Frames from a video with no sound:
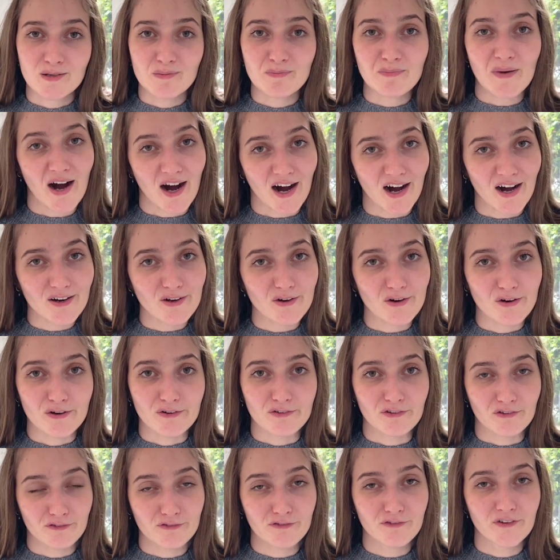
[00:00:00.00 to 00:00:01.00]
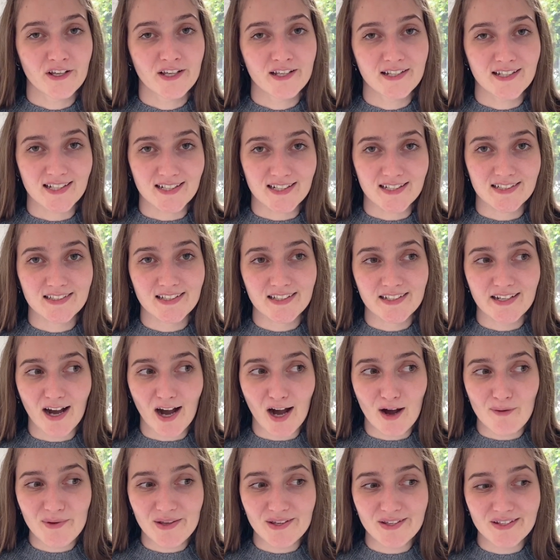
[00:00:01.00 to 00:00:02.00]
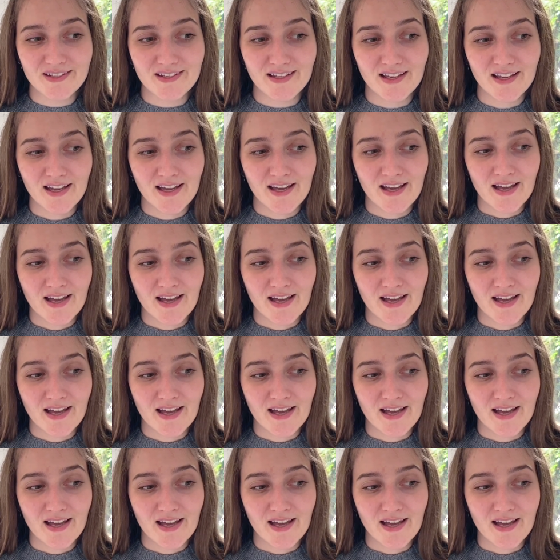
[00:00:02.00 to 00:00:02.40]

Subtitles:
part of knitting the garment,